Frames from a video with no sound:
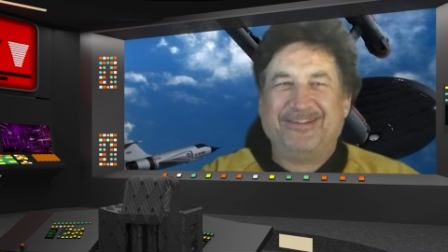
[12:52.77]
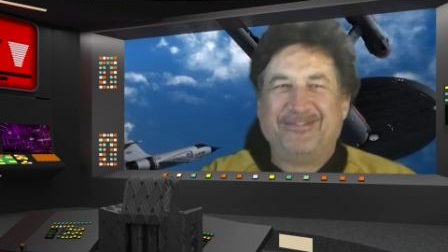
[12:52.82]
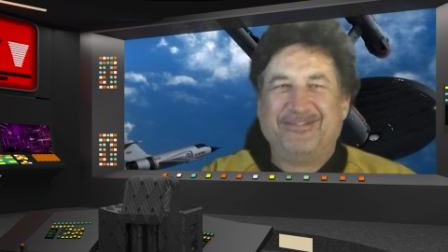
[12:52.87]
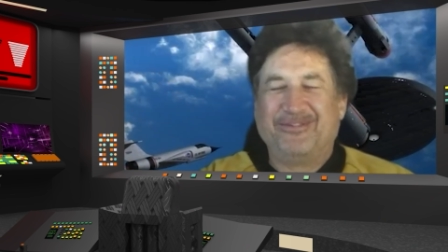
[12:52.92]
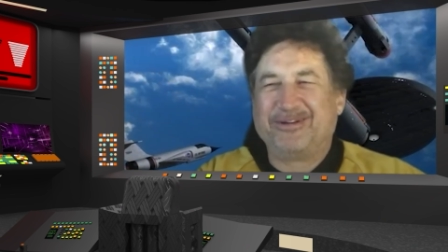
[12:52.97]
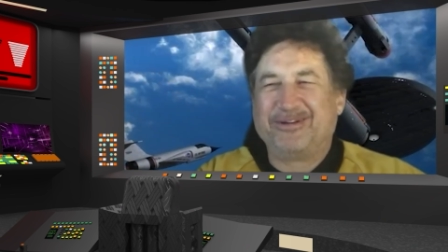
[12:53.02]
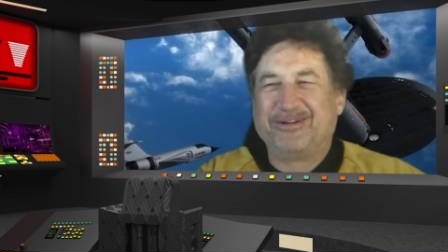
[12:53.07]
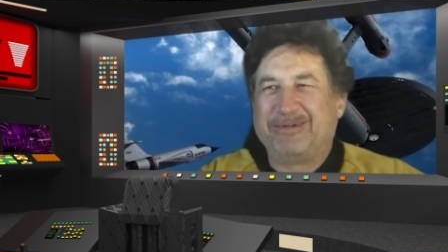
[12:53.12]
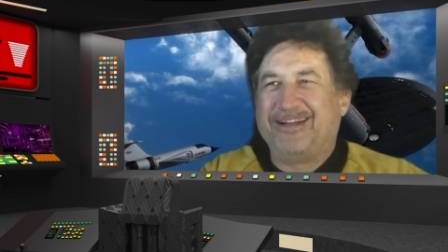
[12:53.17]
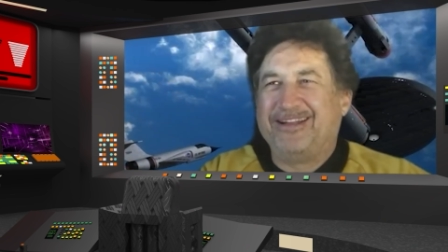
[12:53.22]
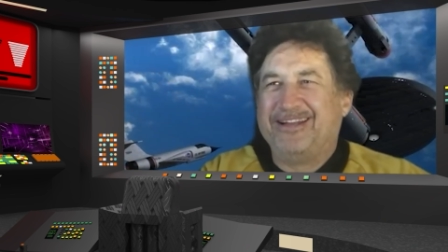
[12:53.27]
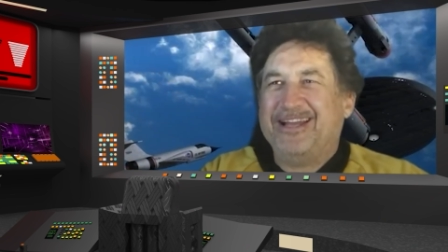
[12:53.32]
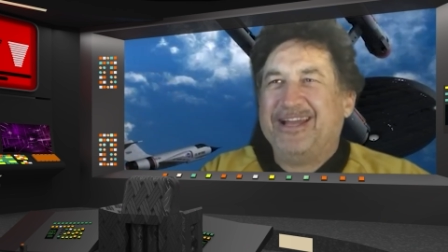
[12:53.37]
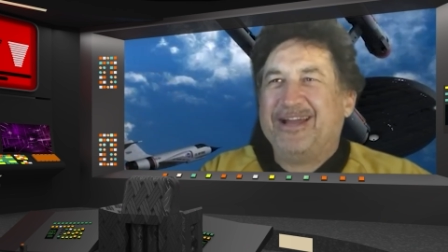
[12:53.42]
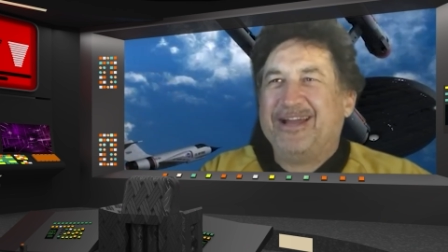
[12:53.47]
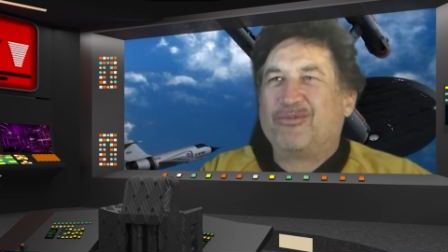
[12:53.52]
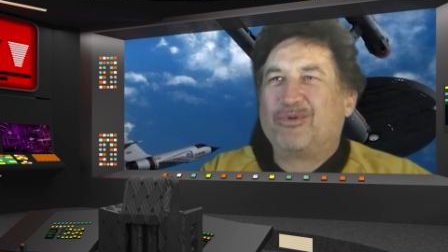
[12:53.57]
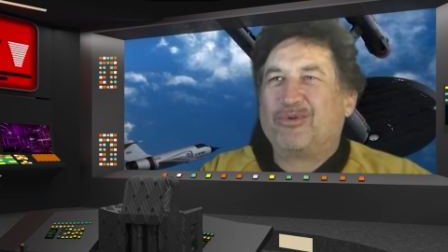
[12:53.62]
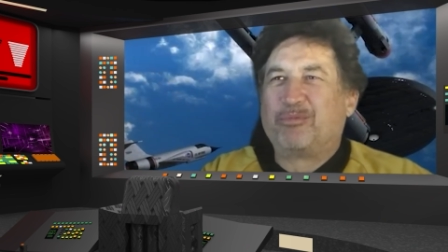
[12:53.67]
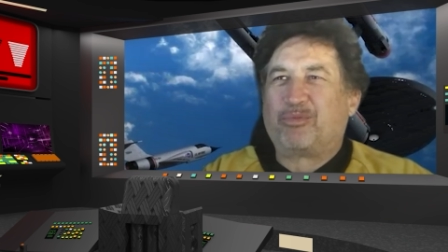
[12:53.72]
What about
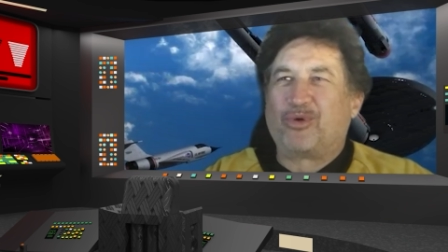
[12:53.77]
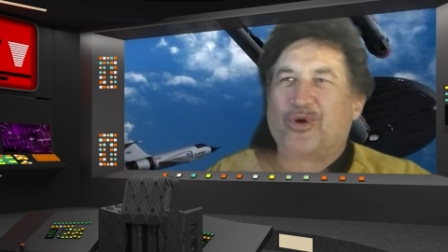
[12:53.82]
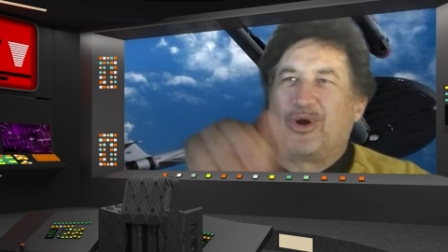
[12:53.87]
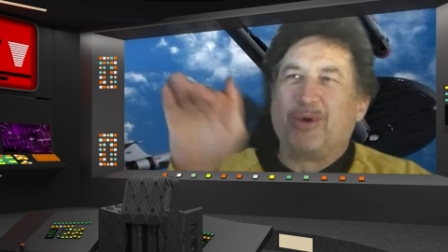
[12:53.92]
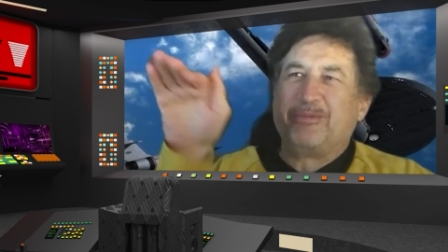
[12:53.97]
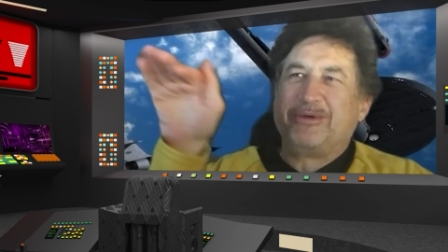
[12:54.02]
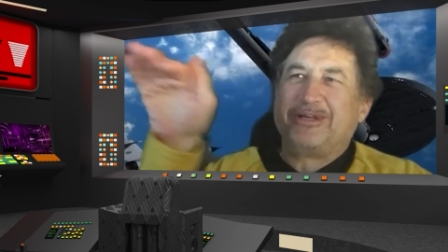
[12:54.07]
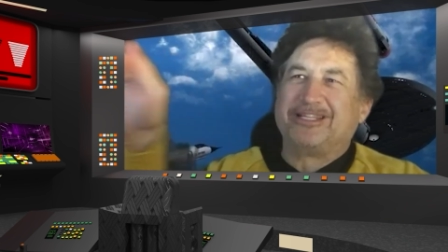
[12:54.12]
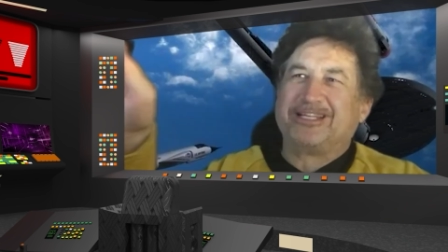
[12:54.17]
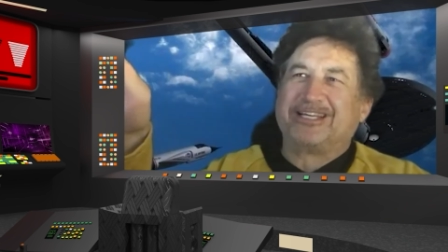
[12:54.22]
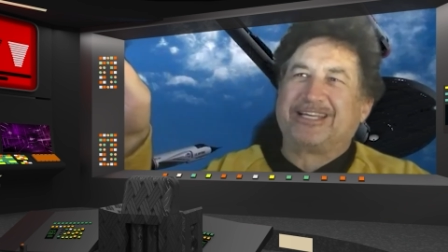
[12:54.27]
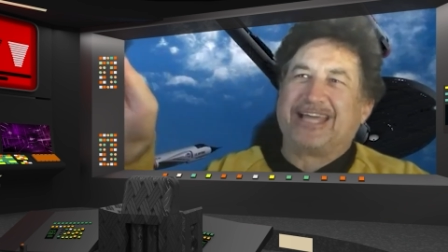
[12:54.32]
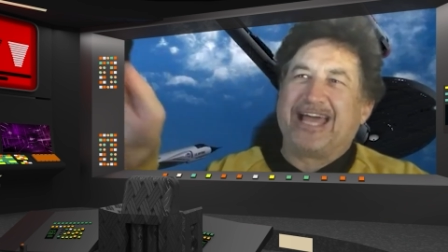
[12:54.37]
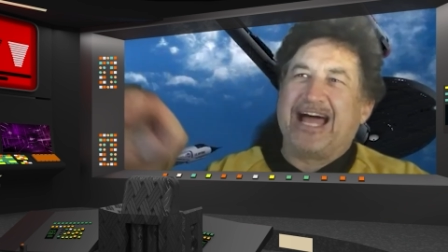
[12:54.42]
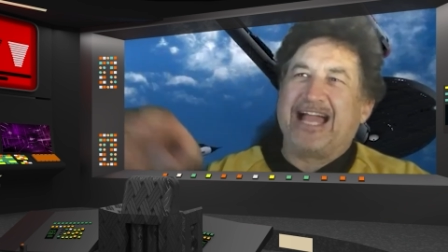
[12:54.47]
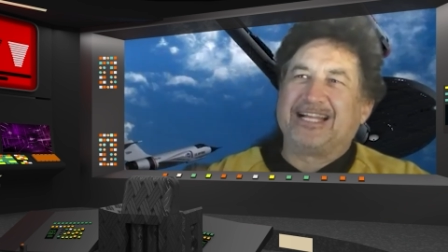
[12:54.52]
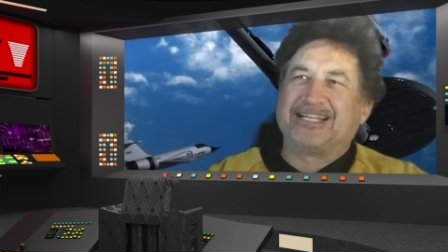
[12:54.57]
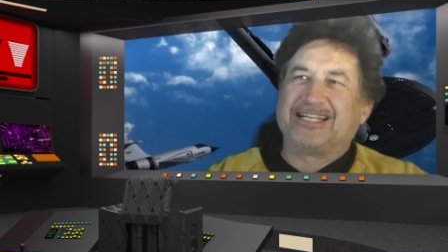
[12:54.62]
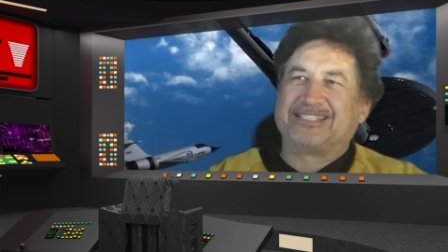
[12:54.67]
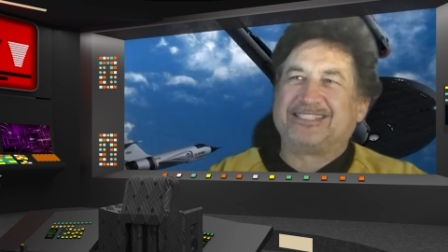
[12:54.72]
we're probing the
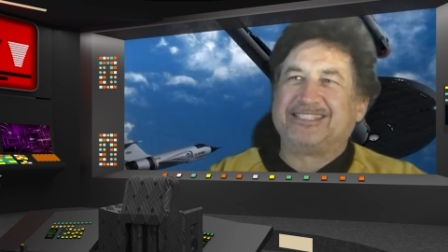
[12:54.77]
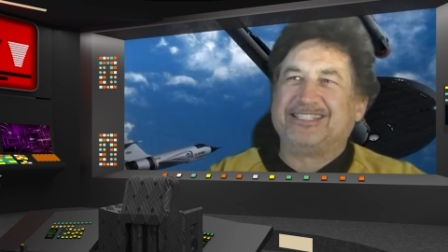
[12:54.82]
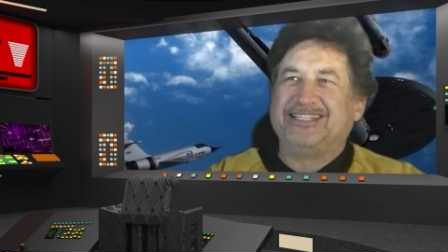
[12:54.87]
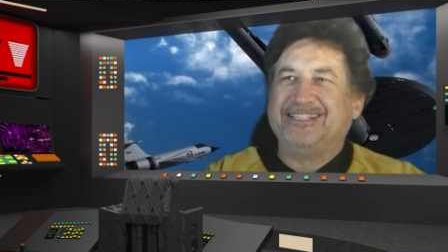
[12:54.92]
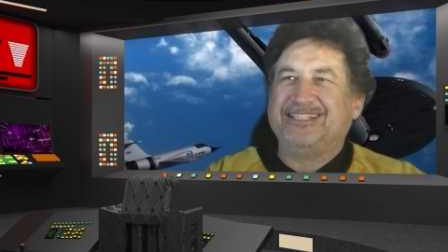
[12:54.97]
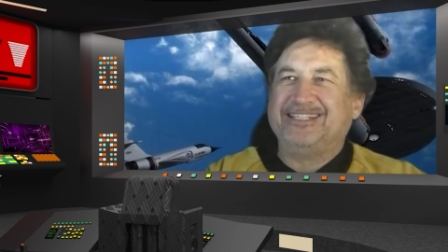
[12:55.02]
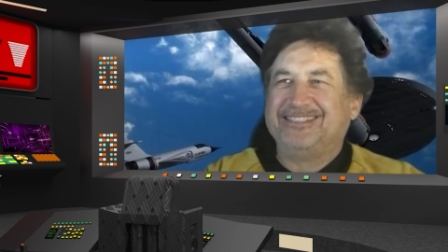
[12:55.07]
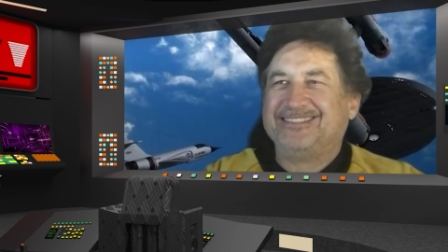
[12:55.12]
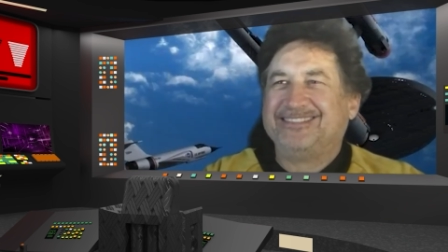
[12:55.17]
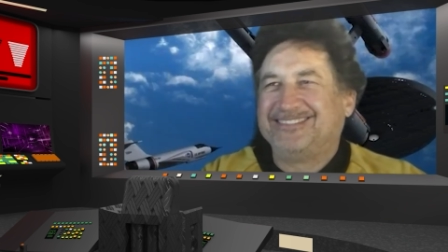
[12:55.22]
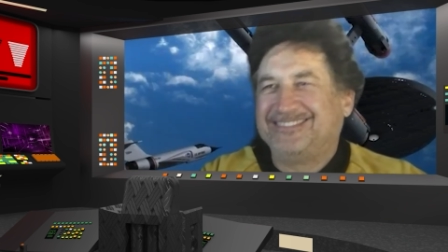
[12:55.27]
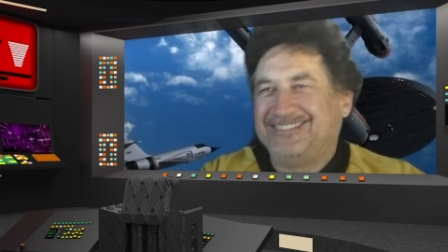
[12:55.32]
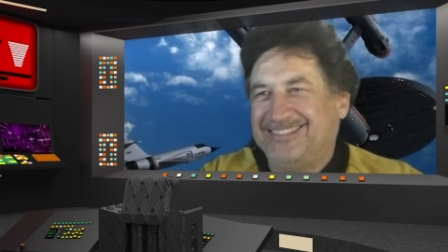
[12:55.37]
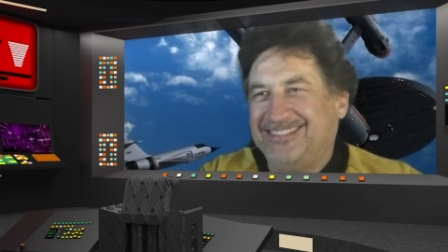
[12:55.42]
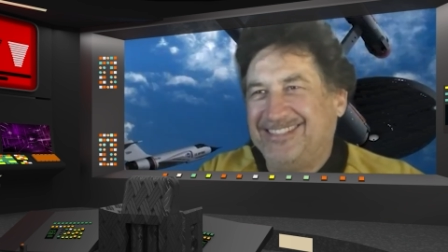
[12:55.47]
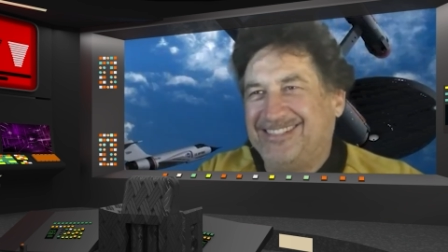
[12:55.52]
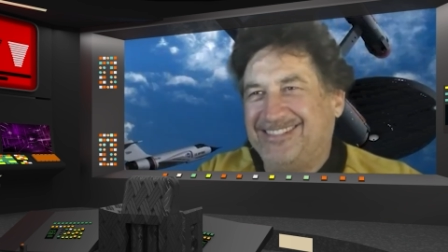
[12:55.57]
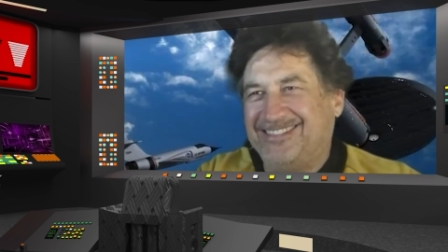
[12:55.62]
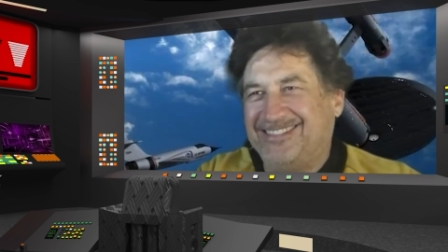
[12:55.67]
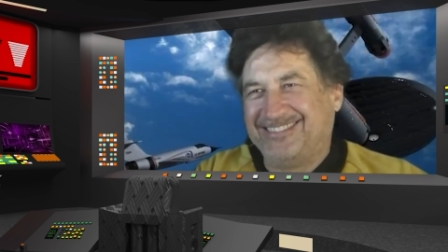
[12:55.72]
galaxy, you
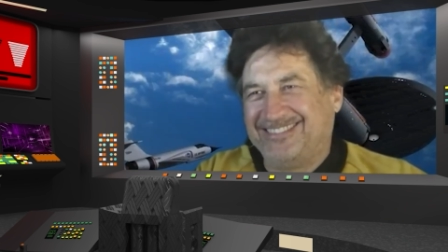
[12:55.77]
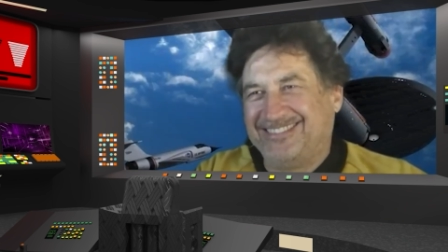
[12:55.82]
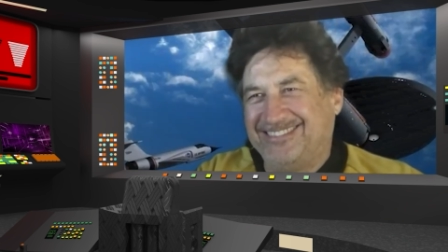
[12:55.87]
know?